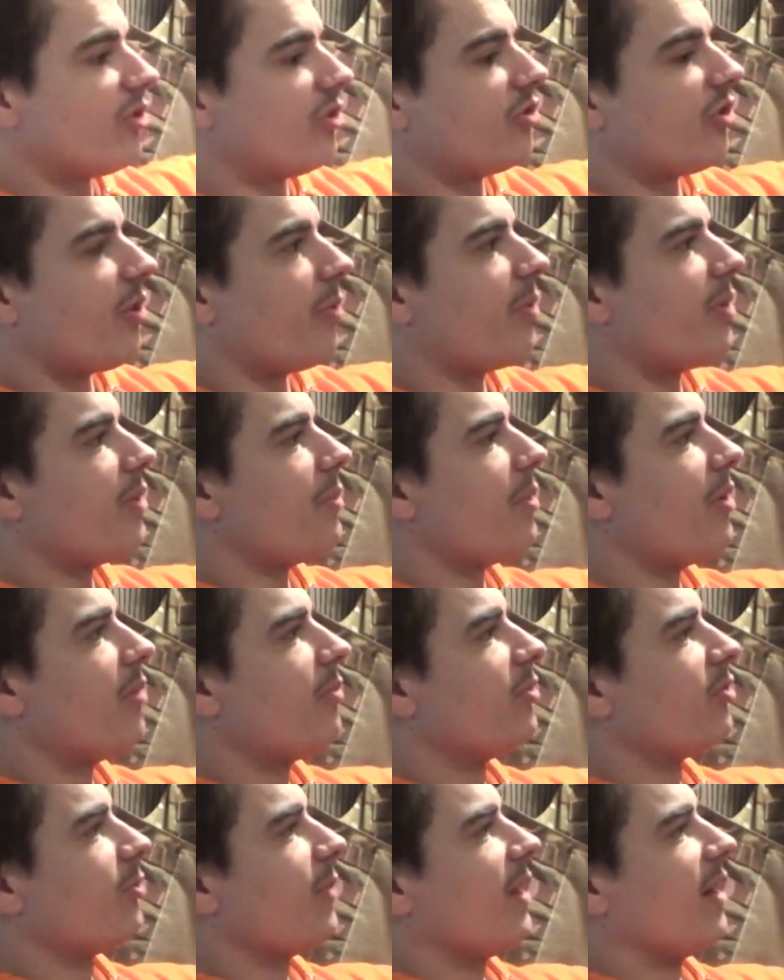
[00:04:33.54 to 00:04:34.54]
at the top and the
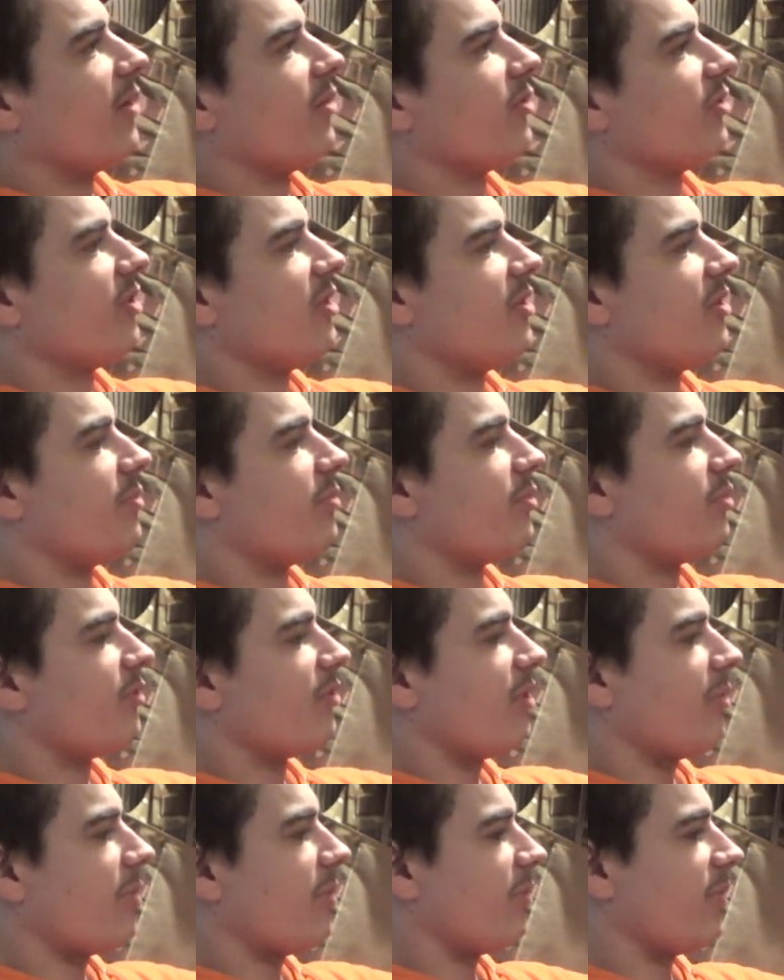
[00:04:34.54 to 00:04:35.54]
bottom as well, so you can
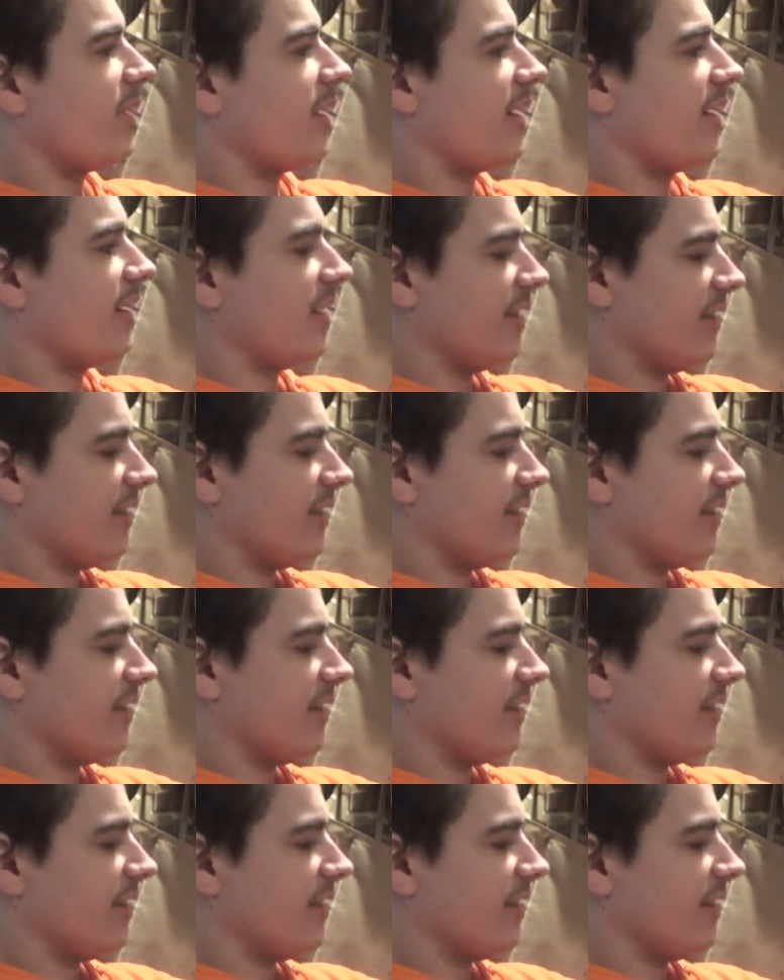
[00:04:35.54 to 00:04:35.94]
probably...